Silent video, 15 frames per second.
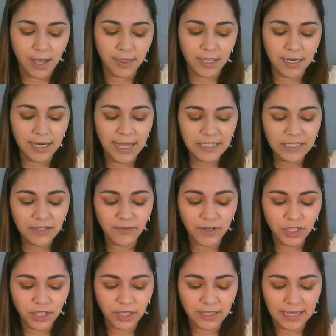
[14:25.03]
The next
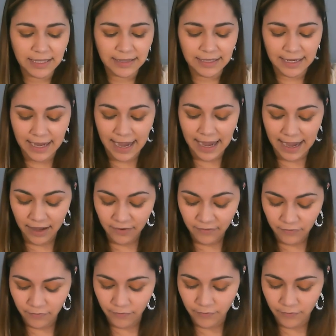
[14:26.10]
version that they have